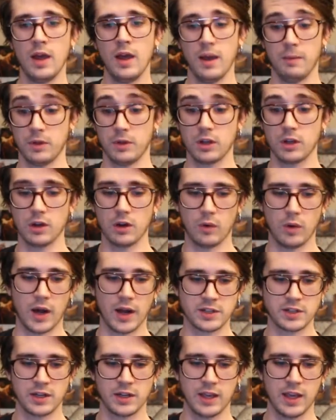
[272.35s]
I'm going to go
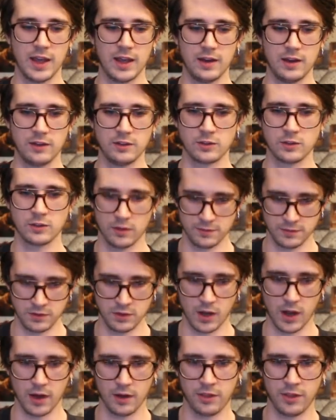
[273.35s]
watch it again and sort of
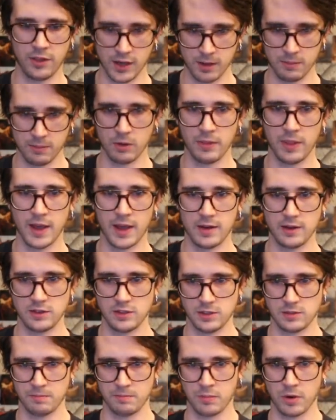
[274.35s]
not think about that and
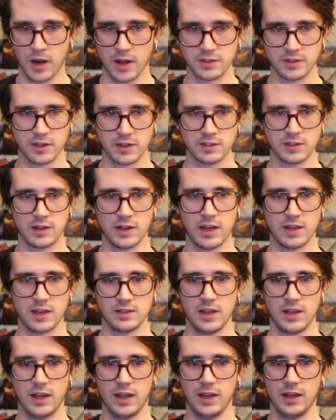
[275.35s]
just process it as
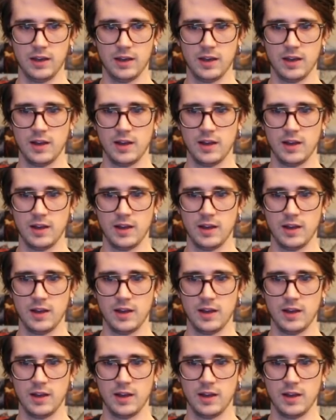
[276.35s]
a